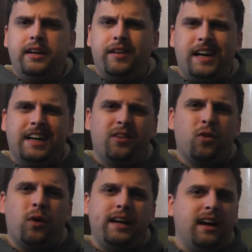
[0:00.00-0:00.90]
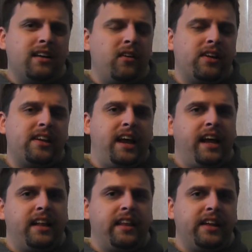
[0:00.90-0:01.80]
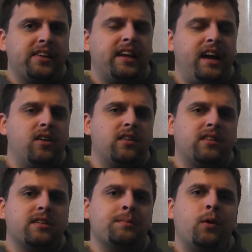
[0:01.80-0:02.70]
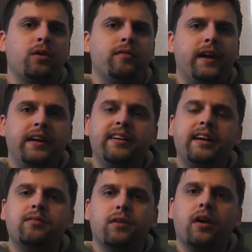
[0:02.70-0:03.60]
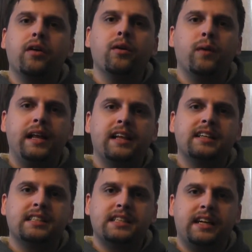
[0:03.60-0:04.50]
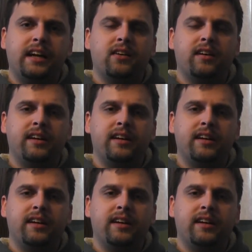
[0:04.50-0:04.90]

well, I don't quite understand this character's motivation for doing this here.